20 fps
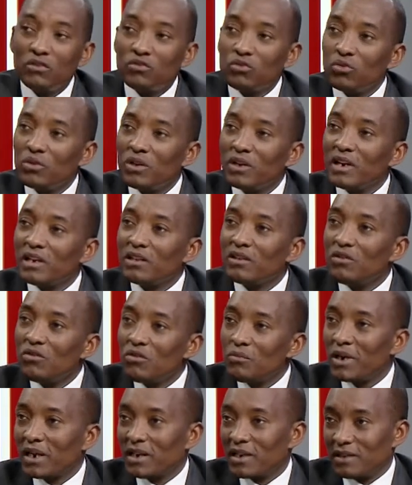to create new
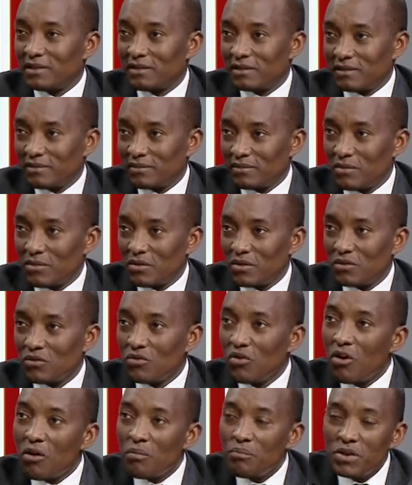markets,
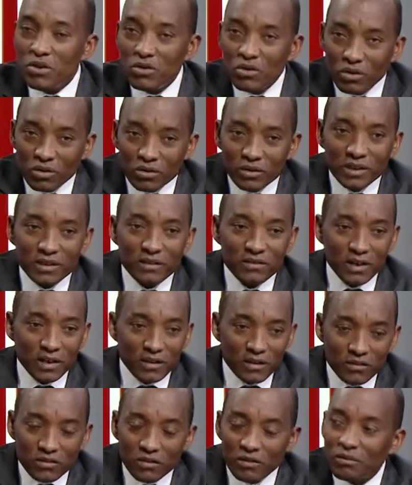go beyond the
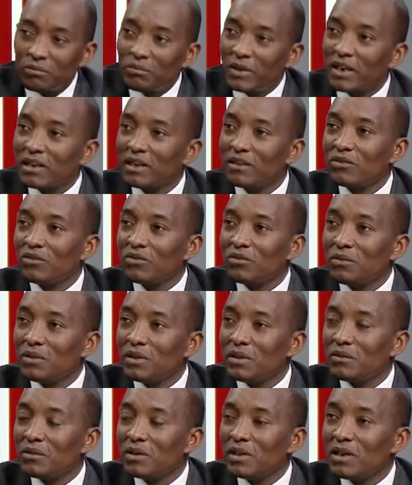traditional markets to
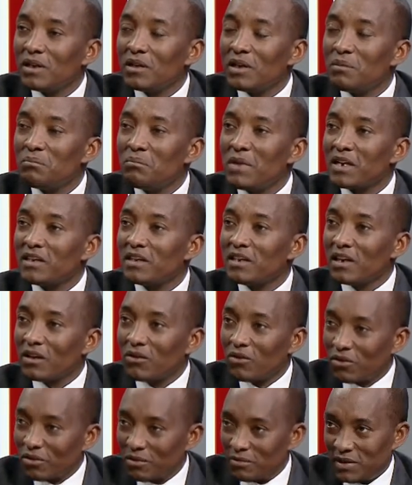emerging
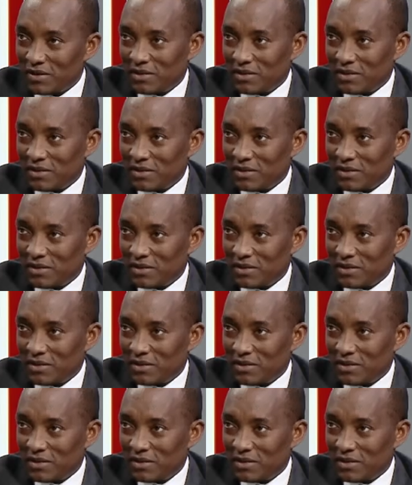economies.